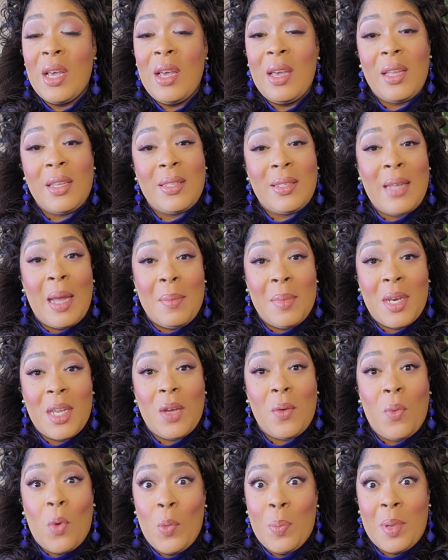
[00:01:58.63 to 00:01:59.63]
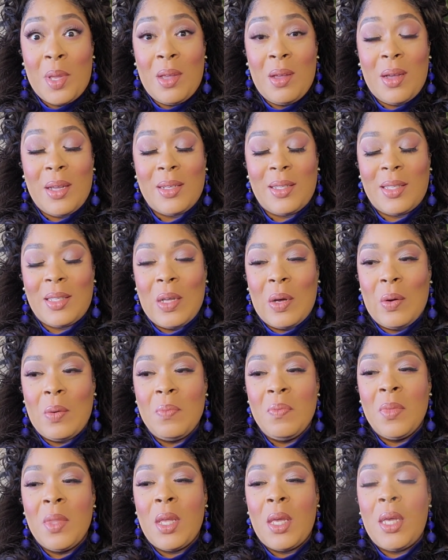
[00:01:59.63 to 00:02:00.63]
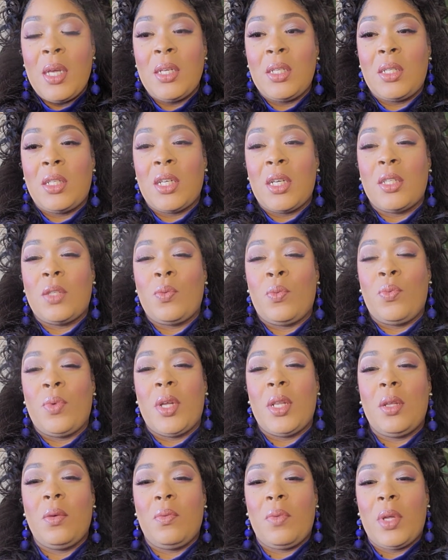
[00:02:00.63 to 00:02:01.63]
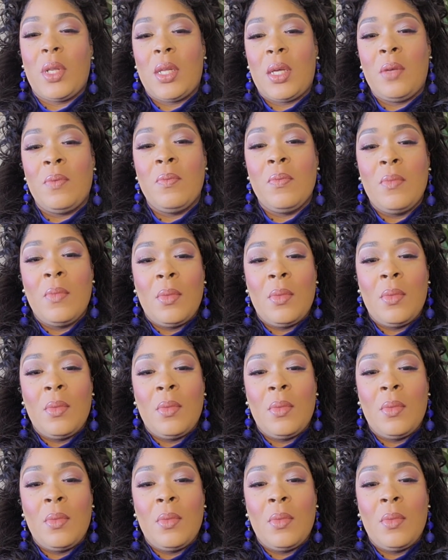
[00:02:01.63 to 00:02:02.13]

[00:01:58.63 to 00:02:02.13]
It's Dominique Ropion. So he's just really, really